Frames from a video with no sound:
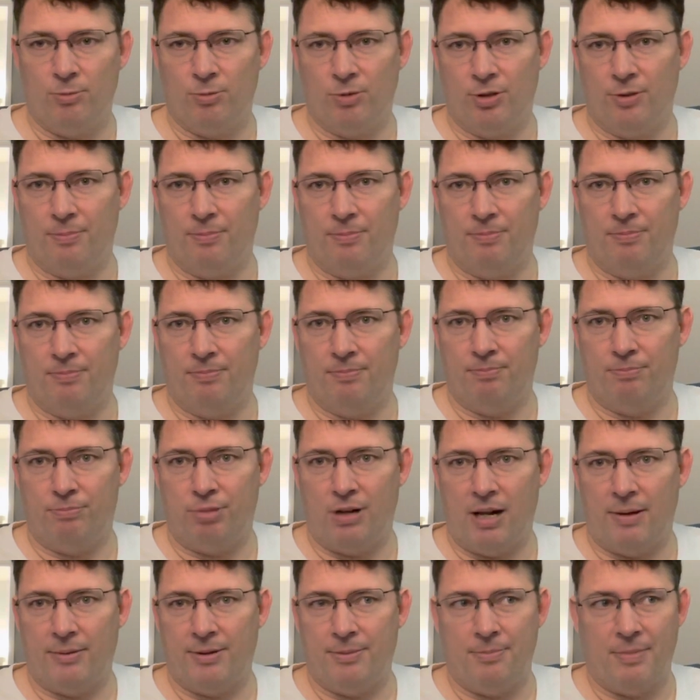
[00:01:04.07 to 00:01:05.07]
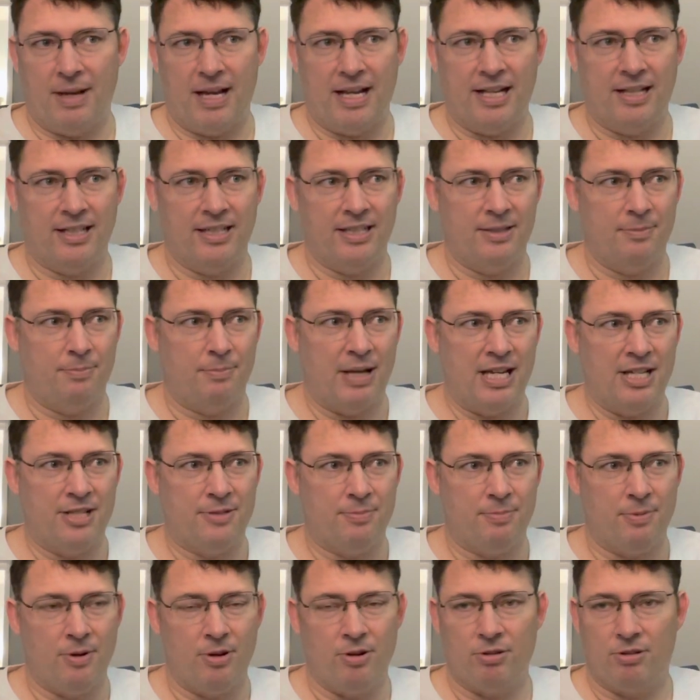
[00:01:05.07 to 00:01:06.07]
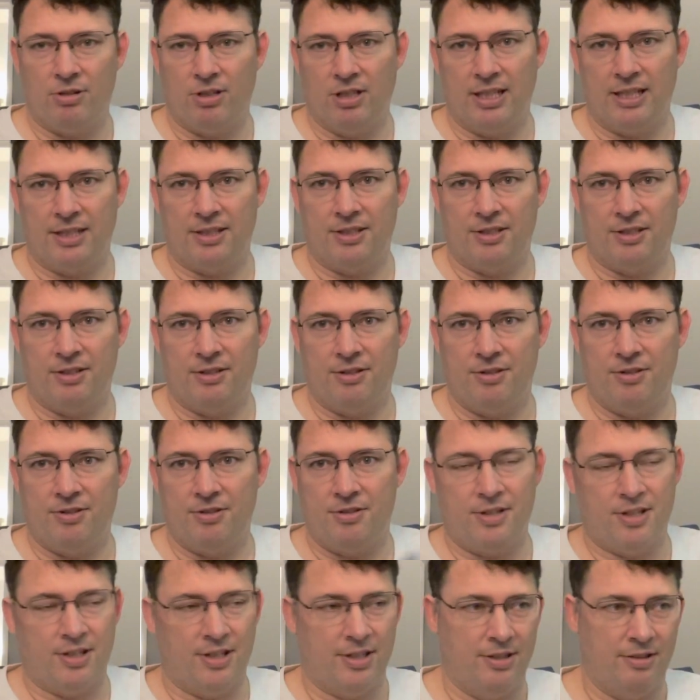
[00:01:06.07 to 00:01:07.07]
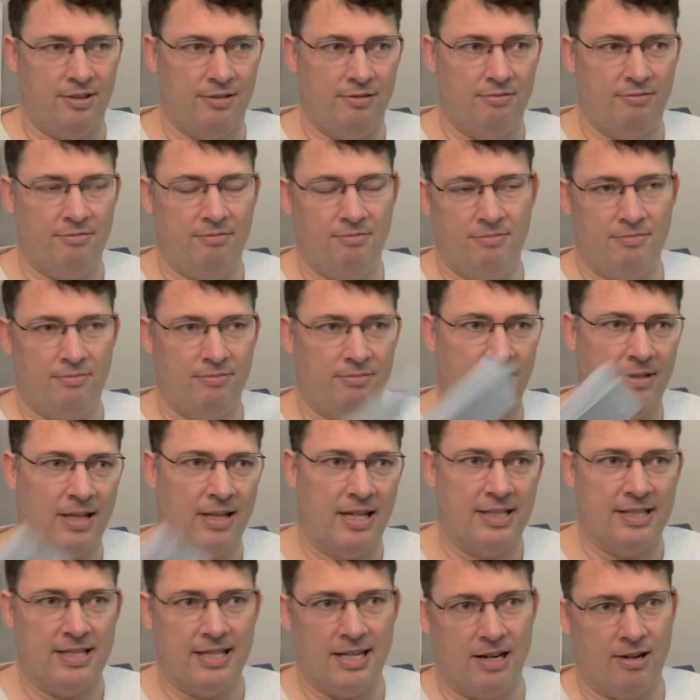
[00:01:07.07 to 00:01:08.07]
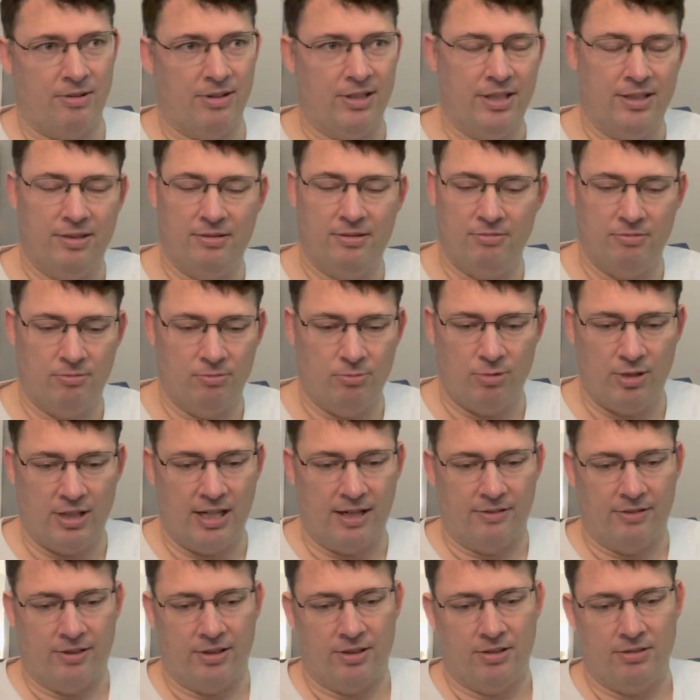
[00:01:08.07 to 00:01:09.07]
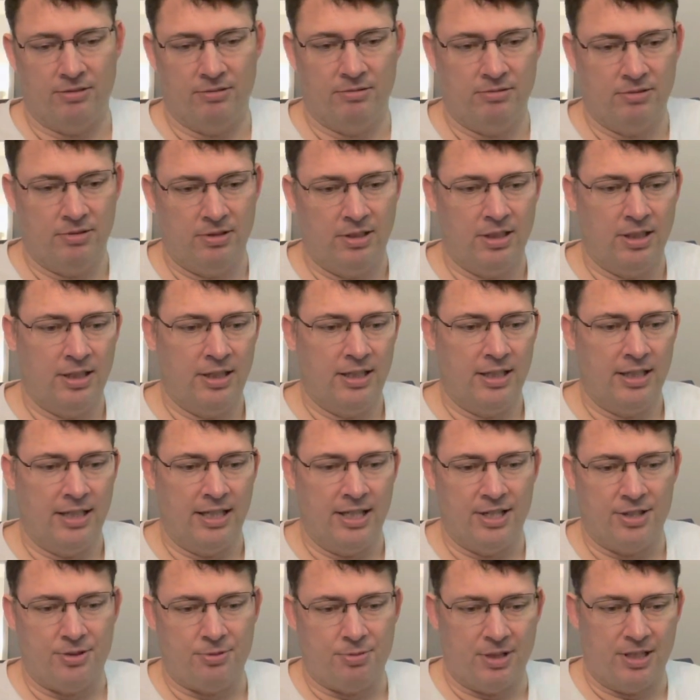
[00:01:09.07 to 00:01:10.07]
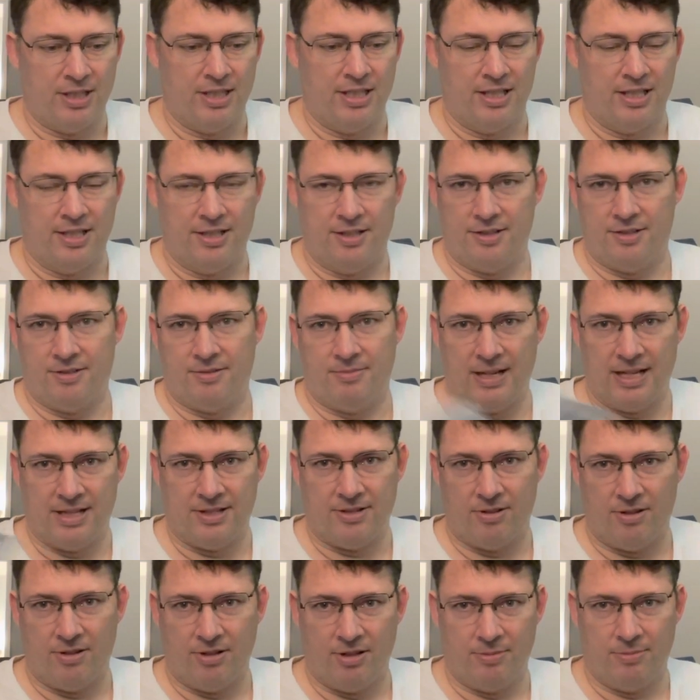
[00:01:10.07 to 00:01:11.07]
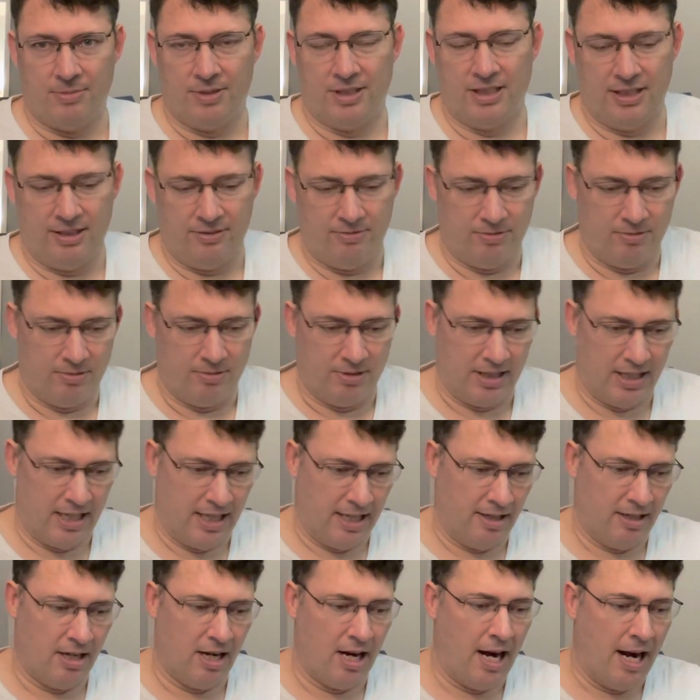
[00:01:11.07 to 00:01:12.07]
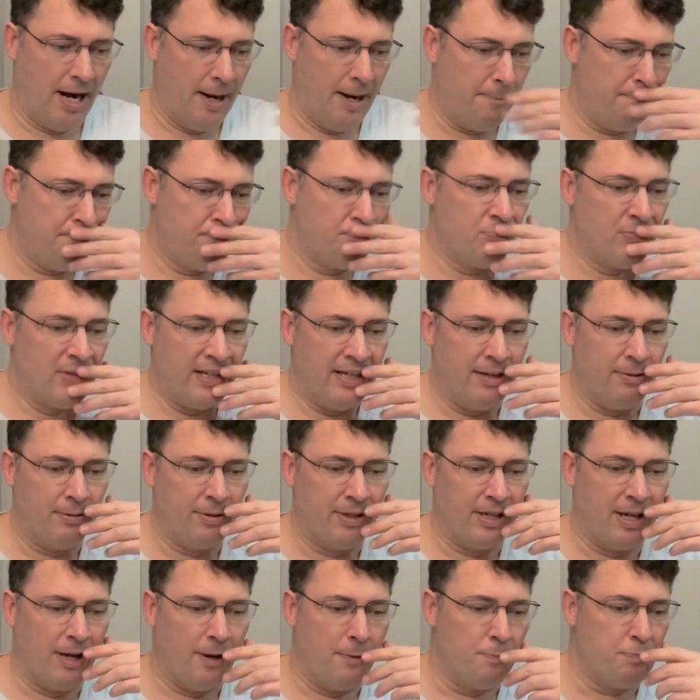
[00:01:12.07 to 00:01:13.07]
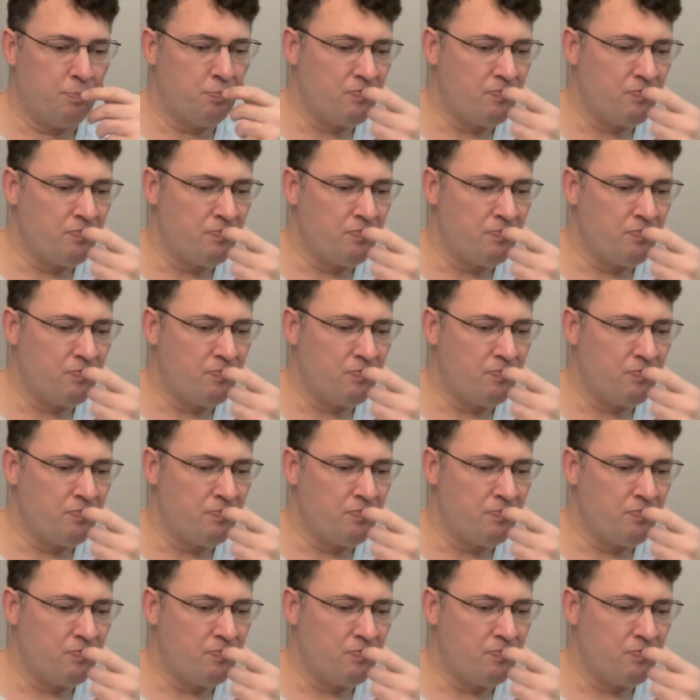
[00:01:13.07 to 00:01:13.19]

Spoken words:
were probably mainly baseball collectors, and that's how it, whatever. It is what it is. That's all I'm going to leave with that. All right, here we go.